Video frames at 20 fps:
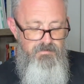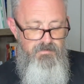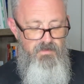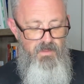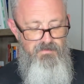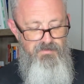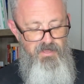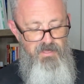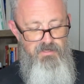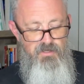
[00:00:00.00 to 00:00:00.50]

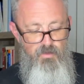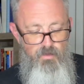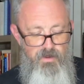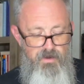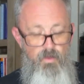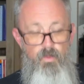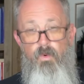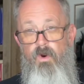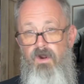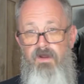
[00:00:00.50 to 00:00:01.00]
then you want
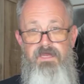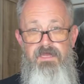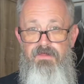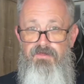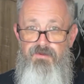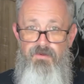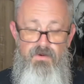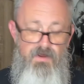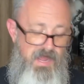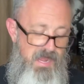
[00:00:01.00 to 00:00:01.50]
to work it
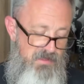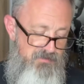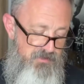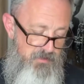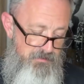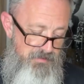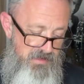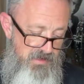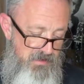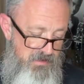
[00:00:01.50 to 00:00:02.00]
throughout the
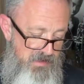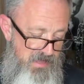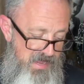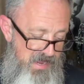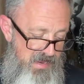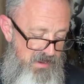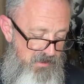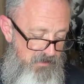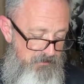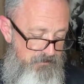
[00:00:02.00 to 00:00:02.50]
beard
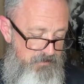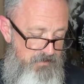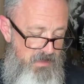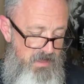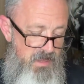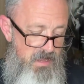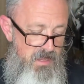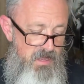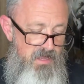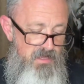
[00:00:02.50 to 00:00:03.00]
hair.
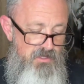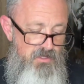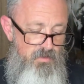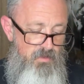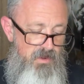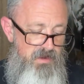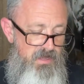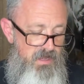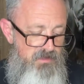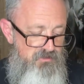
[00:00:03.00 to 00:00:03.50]
You
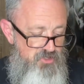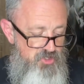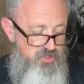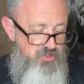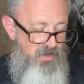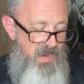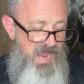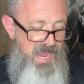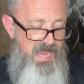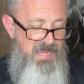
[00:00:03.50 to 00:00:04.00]
want to
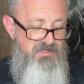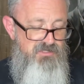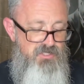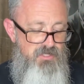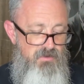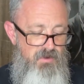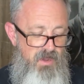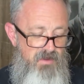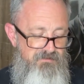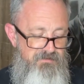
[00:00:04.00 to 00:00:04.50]
try
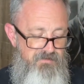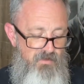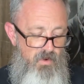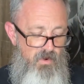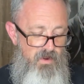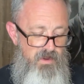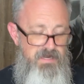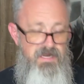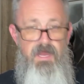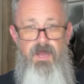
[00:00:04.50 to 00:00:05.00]
to
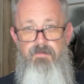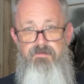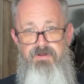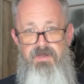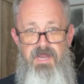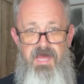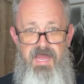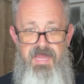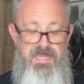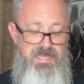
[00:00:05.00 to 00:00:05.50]
avoid
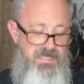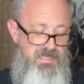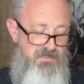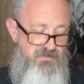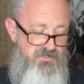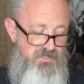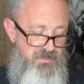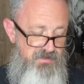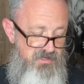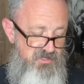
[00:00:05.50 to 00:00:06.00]
applying
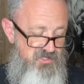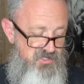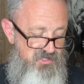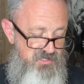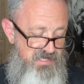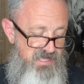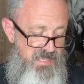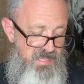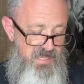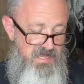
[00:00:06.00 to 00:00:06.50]
it to the
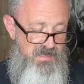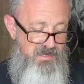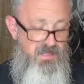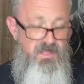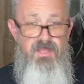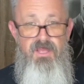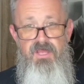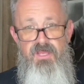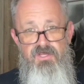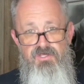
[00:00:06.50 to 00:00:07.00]

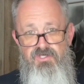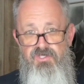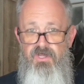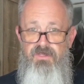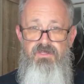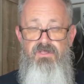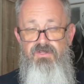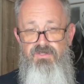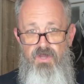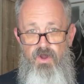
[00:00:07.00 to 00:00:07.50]
skin so
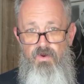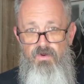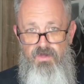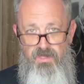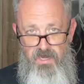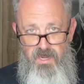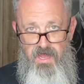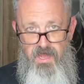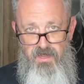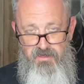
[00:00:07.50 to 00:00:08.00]
you don't
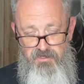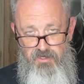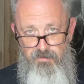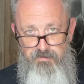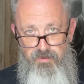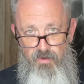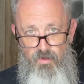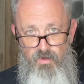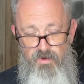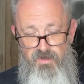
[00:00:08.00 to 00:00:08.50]
clog your
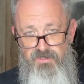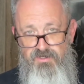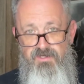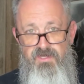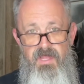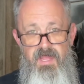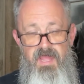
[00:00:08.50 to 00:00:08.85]
pores.